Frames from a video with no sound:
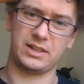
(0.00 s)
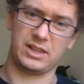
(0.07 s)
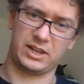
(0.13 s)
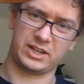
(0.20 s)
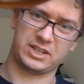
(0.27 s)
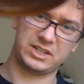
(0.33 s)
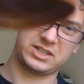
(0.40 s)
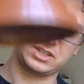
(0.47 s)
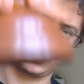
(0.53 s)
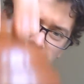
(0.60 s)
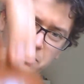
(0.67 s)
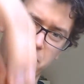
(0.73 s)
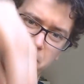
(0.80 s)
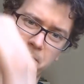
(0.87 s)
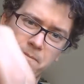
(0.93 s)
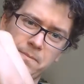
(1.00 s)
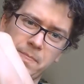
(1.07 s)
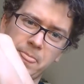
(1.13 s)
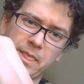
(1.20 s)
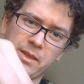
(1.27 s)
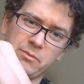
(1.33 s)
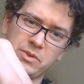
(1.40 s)
like so,
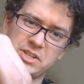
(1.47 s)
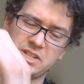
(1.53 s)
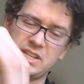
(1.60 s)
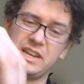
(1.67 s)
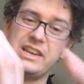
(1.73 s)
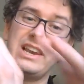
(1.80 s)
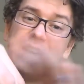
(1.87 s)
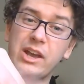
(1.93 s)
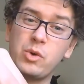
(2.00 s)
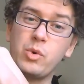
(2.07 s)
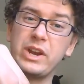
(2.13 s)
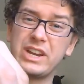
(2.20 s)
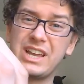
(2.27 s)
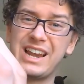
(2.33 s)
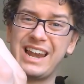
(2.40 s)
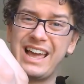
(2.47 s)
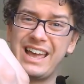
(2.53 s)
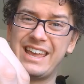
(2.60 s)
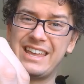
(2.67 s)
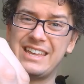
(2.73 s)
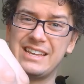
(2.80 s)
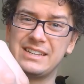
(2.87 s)
which is a liquid
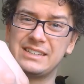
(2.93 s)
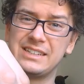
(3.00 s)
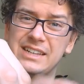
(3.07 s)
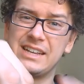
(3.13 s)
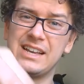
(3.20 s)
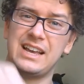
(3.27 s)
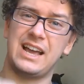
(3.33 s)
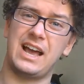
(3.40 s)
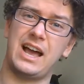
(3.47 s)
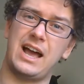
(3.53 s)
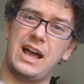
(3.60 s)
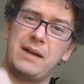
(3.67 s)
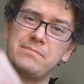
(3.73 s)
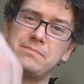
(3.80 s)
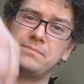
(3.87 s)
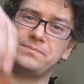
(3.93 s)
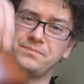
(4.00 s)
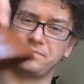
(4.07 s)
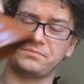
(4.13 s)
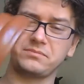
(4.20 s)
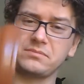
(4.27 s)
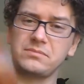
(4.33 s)
clay. And
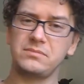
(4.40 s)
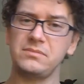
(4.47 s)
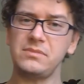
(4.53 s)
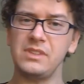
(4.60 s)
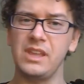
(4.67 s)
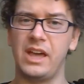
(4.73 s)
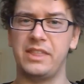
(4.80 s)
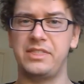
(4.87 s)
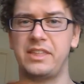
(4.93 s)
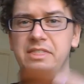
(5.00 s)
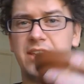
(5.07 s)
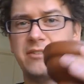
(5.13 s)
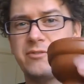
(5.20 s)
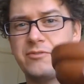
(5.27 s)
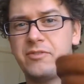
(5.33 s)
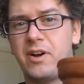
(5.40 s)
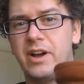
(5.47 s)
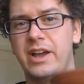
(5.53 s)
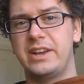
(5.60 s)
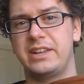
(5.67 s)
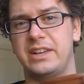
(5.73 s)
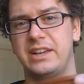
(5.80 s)
then they
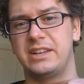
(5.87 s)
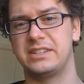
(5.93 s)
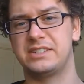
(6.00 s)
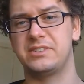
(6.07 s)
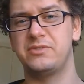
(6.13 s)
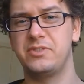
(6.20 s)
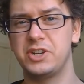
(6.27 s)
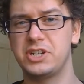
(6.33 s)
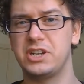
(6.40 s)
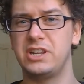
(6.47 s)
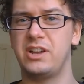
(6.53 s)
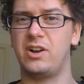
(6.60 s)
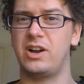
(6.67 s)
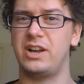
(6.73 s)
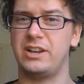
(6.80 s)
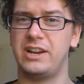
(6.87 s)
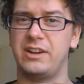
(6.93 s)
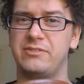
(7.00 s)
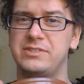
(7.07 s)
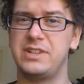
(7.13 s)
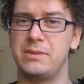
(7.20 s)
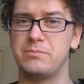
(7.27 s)
fired it at sufficiently high
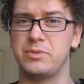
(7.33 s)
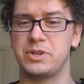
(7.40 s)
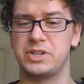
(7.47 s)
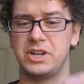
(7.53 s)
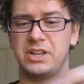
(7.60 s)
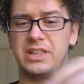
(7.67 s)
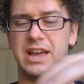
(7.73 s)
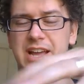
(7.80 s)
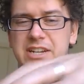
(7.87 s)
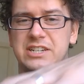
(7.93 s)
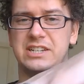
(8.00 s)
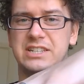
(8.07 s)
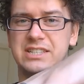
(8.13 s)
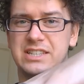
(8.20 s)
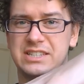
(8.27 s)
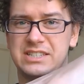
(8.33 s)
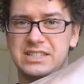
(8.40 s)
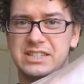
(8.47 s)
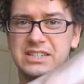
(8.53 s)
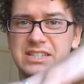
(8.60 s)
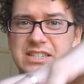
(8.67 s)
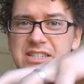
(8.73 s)
enough temperature that actually
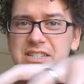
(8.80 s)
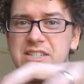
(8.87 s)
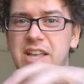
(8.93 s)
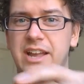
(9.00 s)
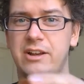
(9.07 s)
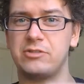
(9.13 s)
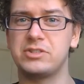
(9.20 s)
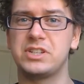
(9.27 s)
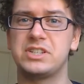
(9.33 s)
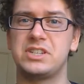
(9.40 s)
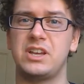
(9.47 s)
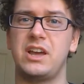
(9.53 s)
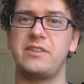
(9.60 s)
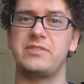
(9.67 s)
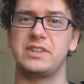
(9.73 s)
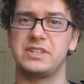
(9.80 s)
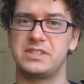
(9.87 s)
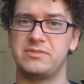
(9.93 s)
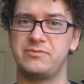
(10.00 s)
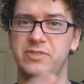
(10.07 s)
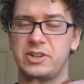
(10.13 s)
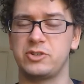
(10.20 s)
the outer
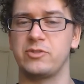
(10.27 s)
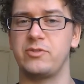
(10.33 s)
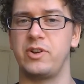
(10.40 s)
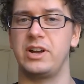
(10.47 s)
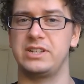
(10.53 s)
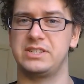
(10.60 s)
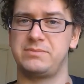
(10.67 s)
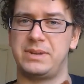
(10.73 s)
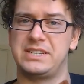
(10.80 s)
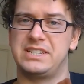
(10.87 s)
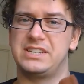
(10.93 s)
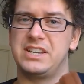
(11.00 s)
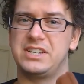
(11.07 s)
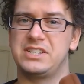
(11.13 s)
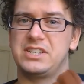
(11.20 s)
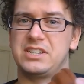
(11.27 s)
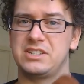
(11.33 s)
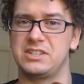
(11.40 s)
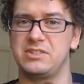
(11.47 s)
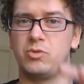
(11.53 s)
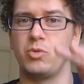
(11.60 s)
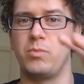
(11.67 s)
surface vitrifies. It basically turns
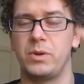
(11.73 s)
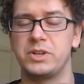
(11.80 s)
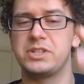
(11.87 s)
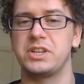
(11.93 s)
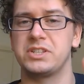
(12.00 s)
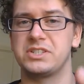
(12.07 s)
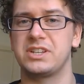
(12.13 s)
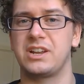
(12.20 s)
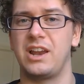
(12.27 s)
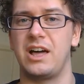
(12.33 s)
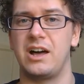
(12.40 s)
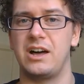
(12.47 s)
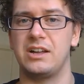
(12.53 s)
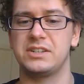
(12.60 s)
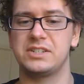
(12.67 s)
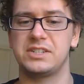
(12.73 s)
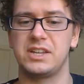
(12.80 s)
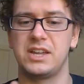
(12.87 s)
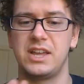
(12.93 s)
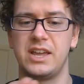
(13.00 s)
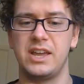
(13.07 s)
to glass,